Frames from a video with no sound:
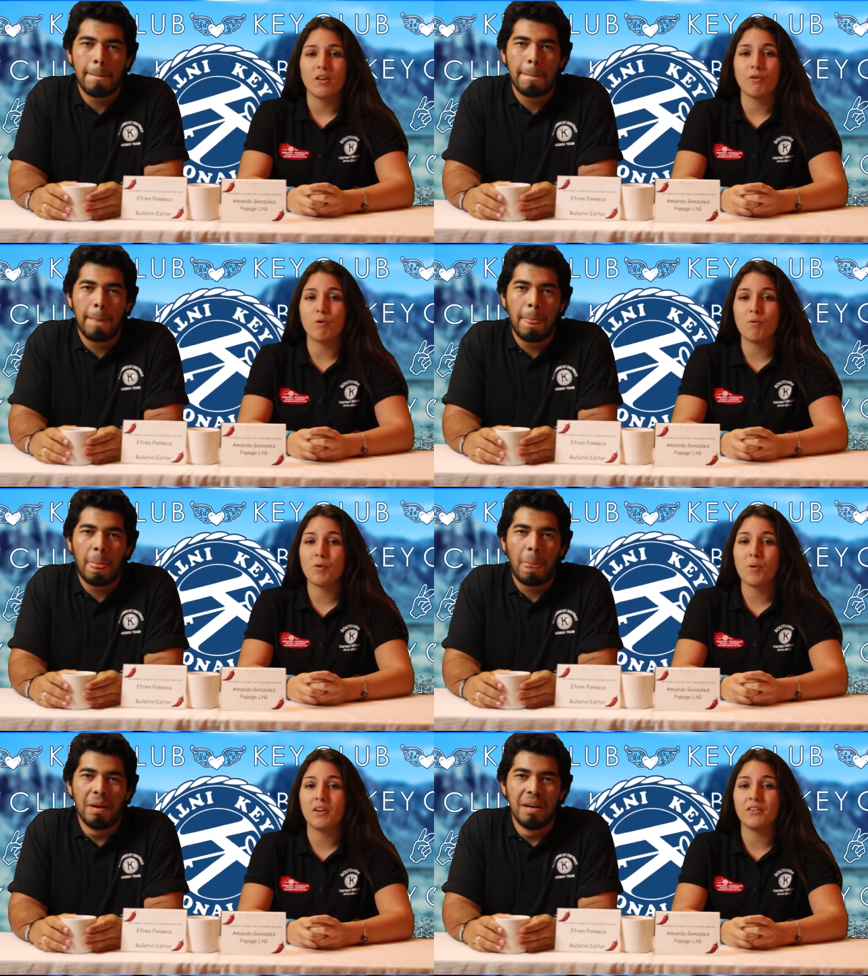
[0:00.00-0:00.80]
Speaker 1: Your role
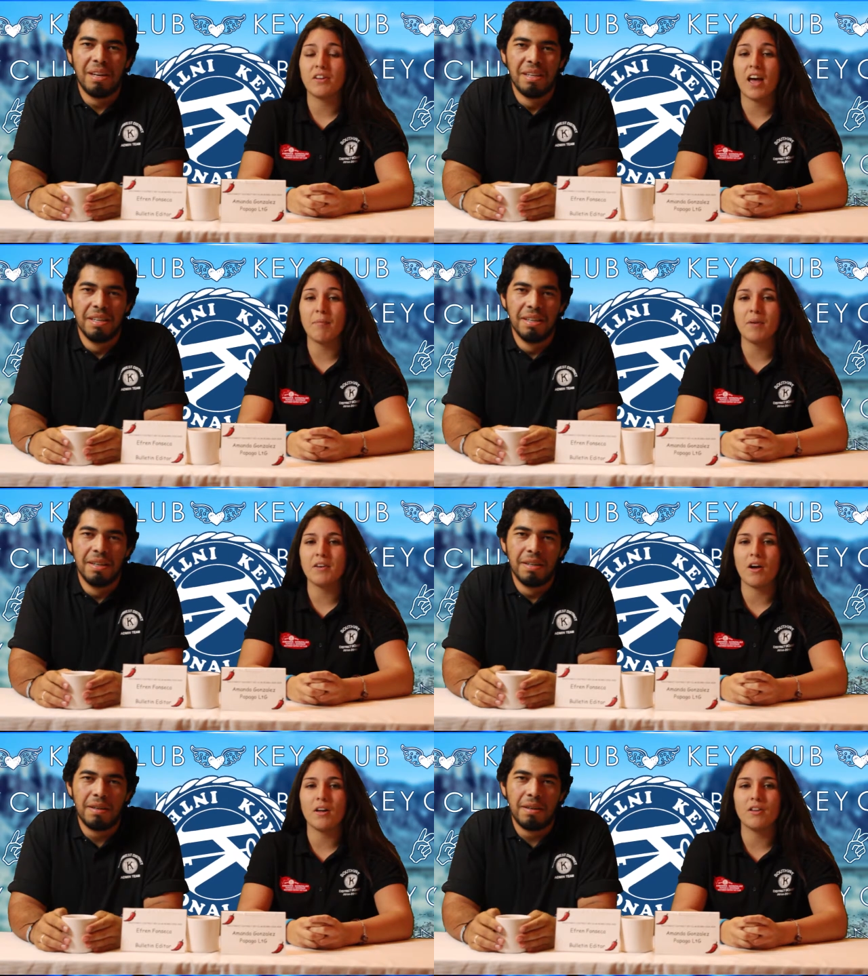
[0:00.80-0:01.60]
requires time
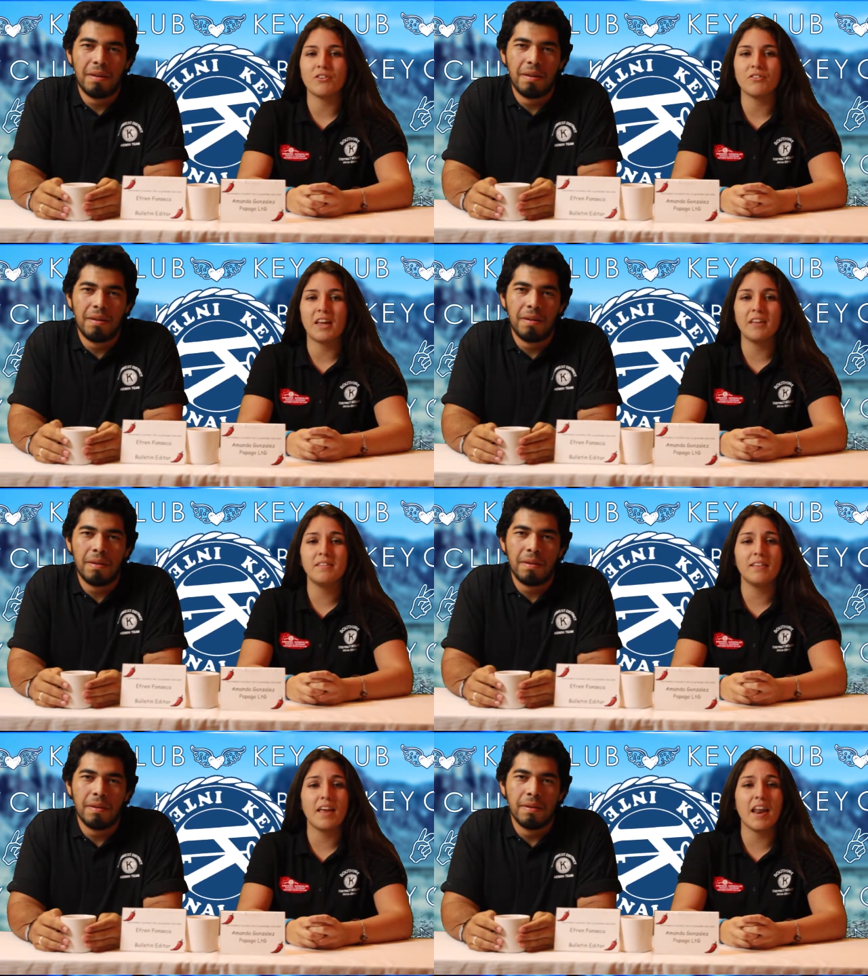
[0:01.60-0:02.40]
and knowledge on
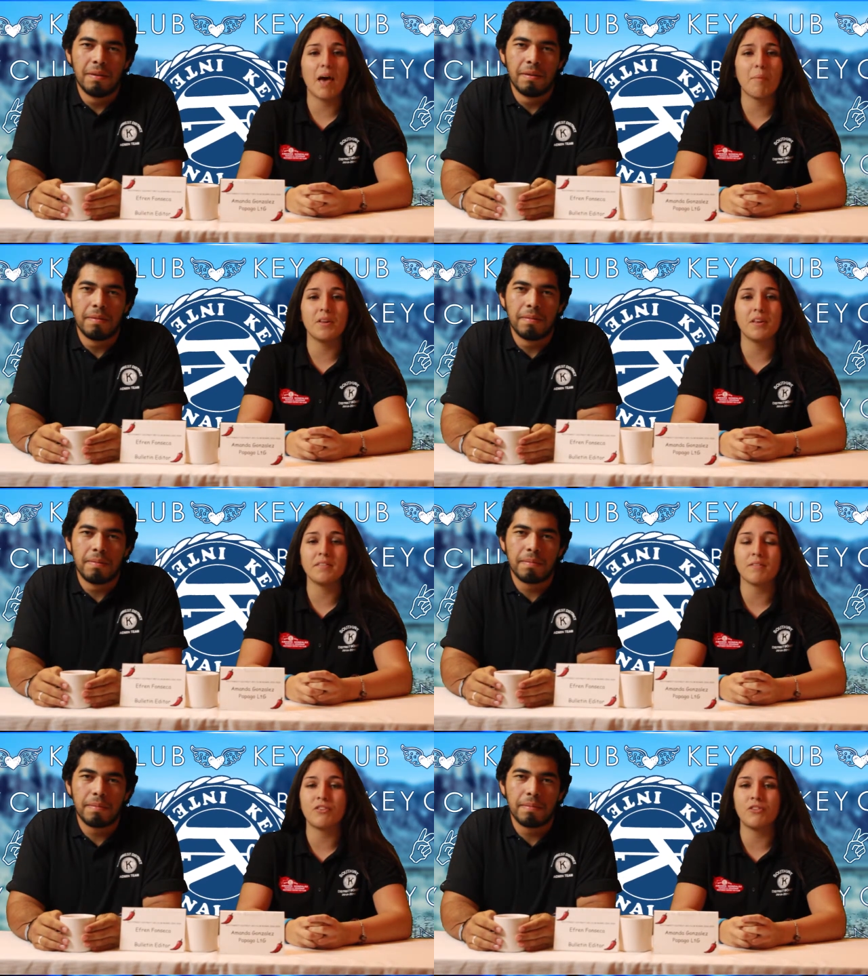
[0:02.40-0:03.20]
dates and
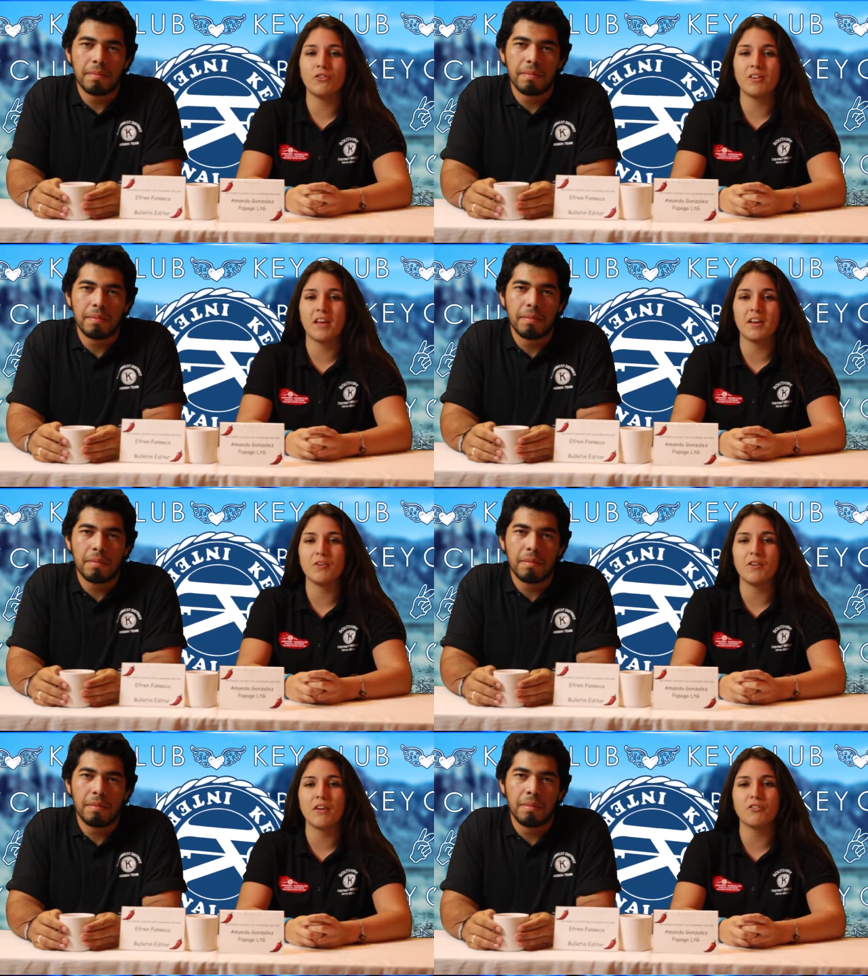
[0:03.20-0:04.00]
happenings of district and
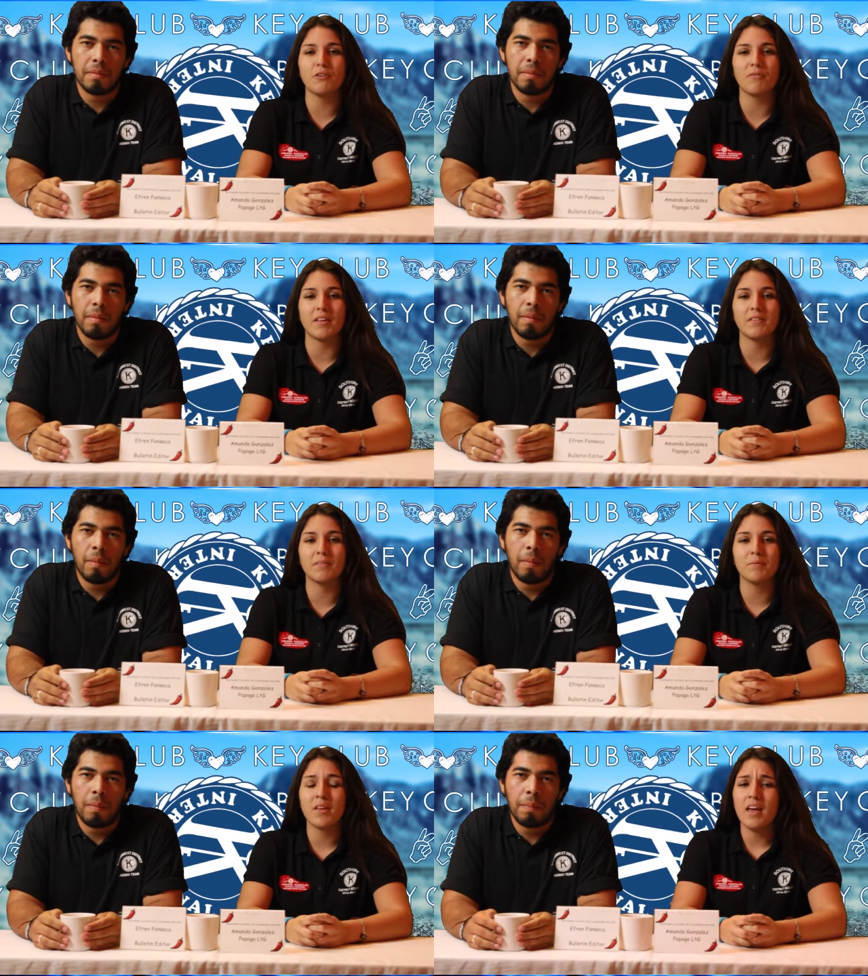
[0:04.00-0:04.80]
international events.